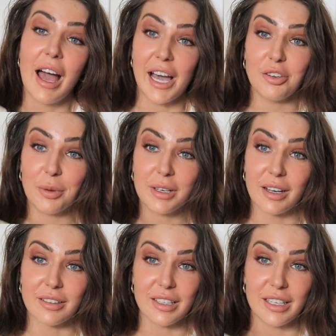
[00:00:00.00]

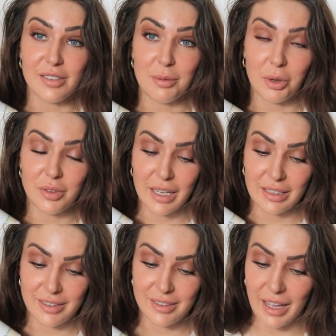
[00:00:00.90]
Ashwagandha is the most
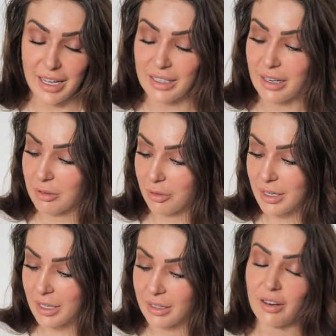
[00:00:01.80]
insane
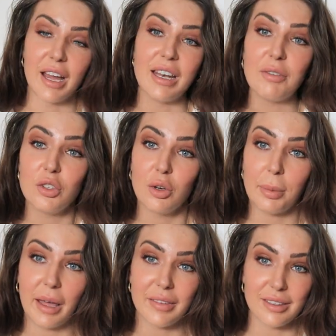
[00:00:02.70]
ingredient. I never knew
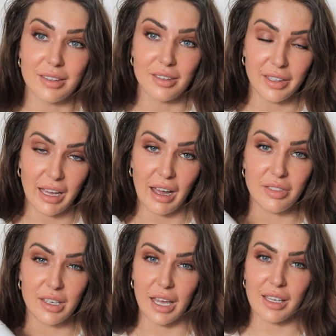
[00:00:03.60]
about this until I
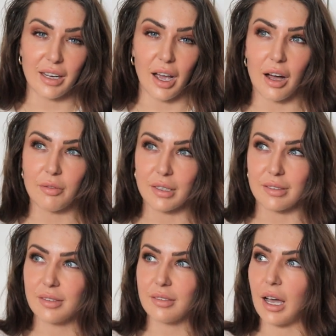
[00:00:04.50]
had the Naked
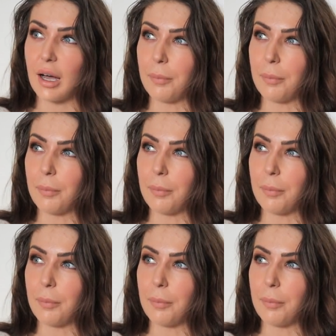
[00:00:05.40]
Harvest